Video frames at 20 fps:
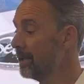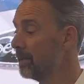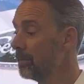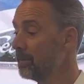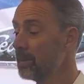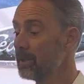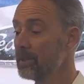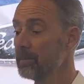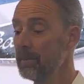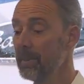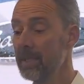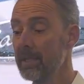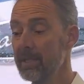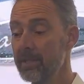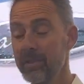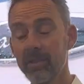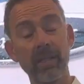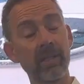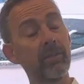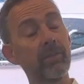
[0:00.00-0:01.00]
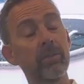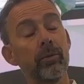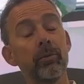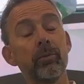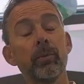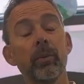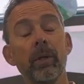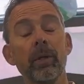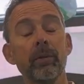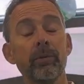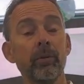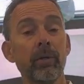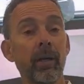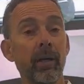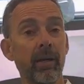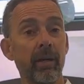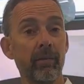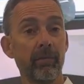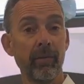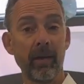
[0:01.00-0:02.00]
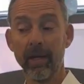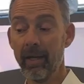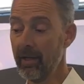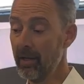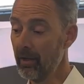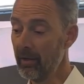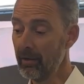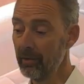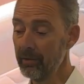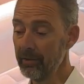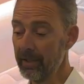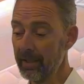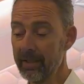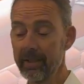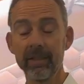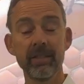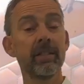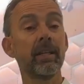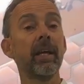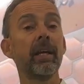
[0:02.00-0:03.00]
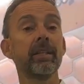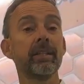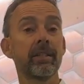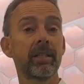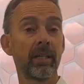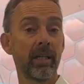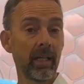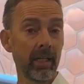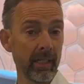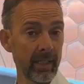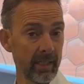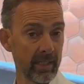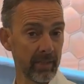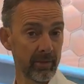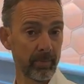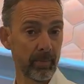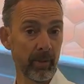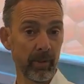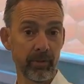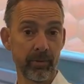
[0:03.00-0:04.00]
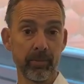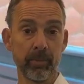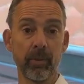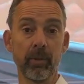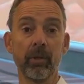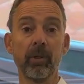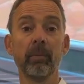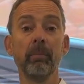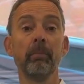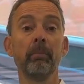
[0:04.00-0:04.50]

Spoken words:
which means that you'd want to have a hull that is as clean as possible,